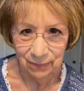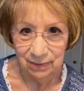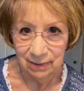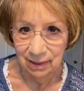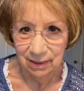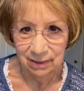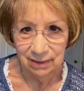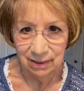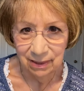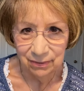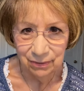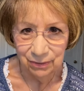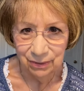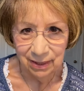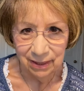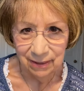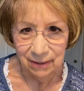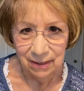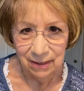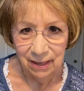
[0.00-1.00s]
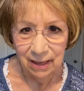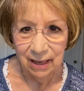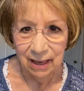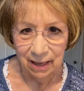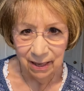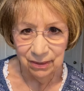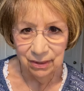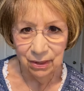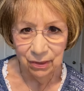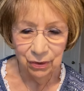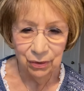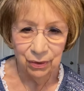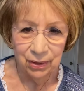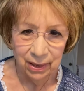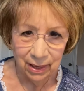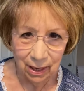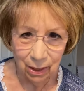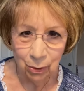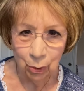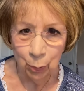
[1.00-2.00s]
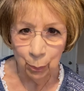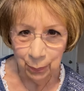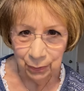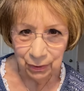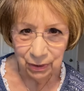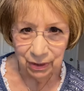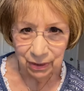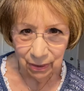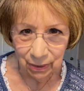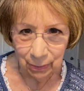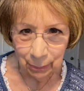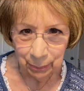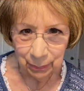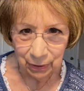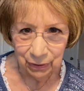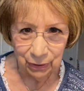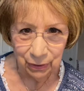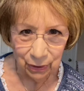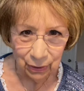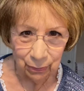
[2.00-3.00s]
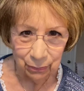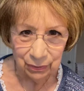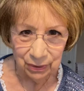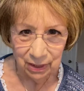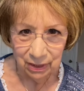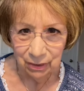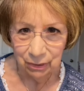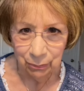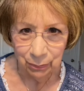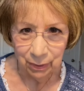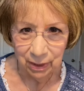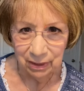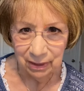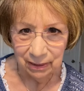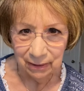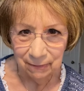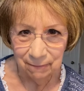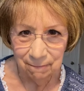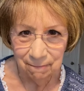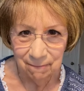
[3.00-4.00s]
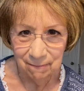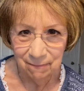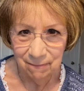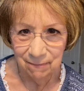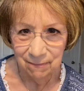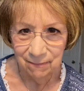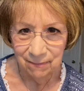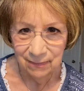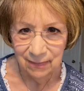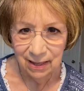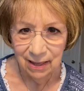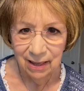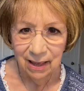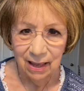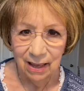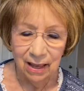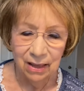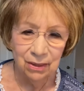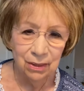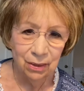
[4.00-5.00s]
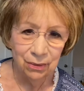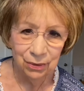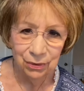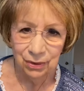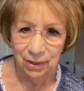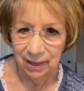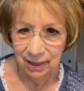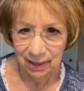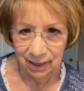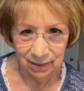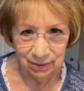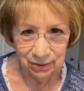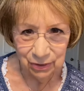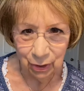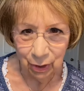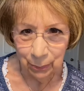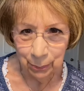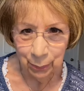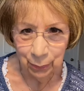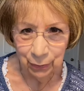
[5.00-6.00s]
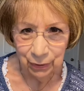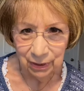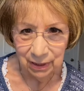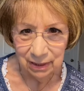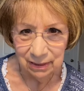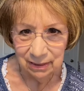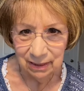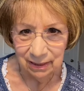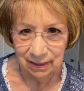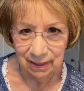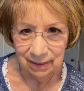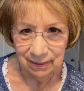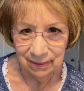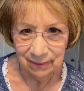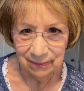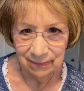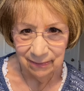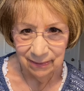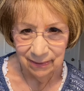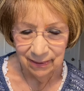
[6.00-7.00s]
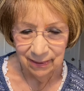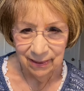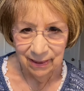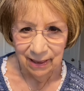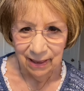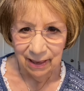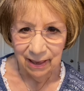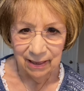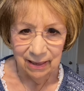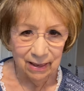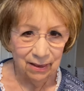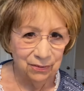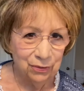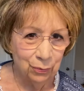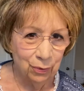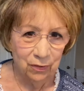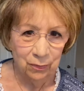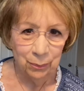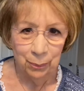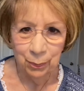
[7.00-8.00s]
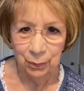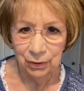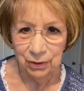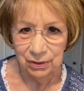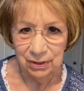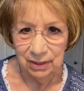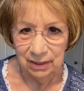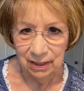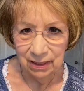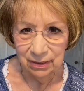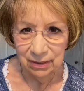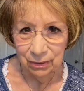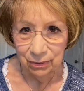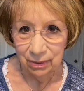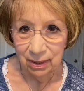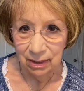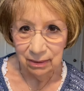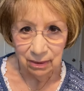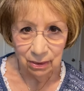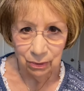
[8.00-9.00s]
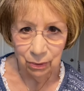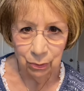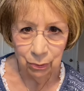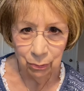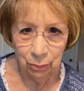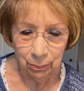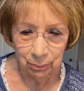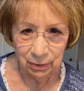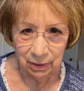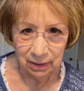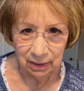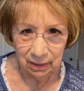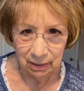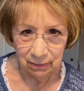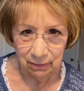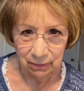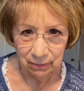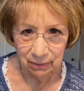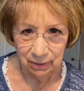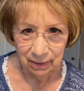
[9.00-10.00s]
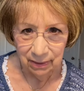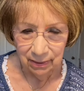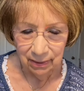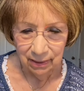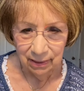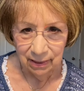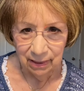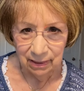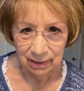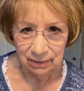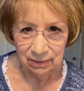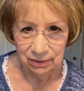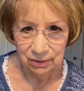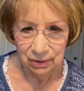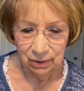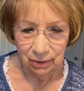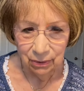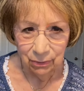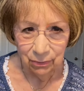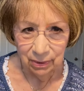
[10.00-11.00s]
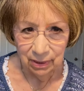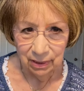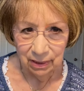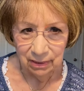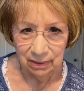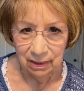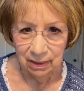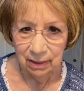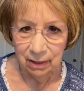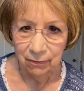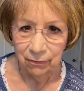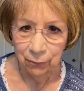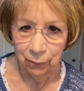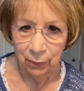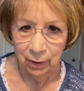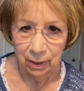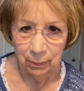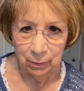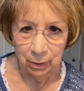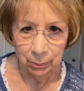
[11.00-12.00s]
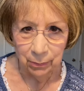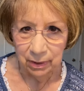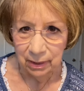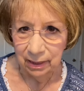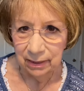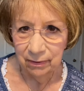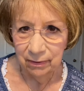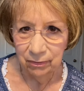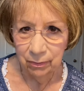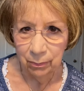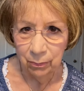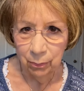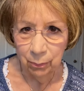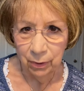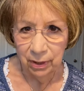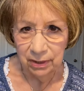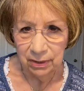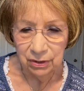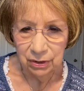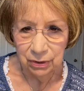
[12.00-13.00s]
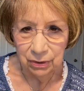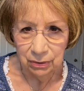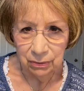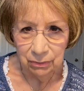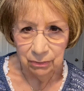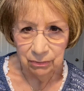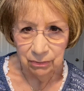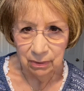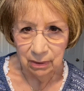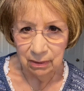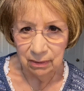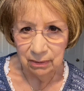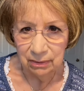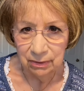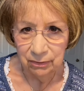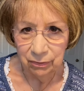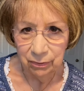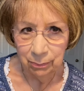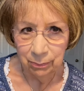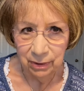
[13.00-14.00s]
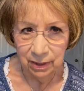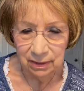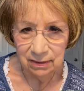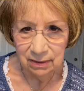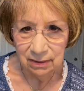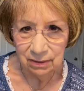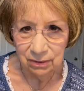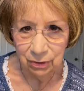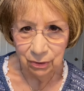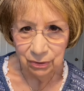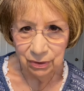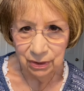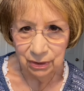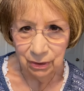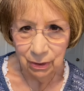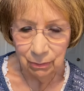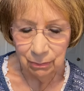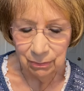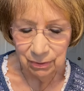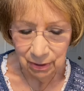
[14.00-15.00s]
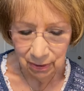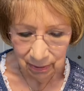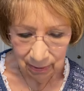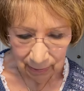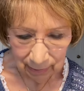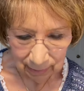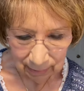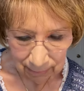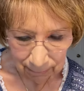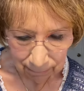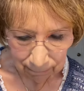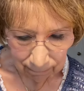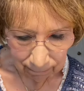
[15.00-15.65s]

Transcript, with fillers: Another day. Another day I'll open it up, you know, and get it ready. Another day I'll start putting it together. And after I've put it together, I glue them together. And so, and then mm. I frame them and I give them away to uh, different places, nursing homes and things.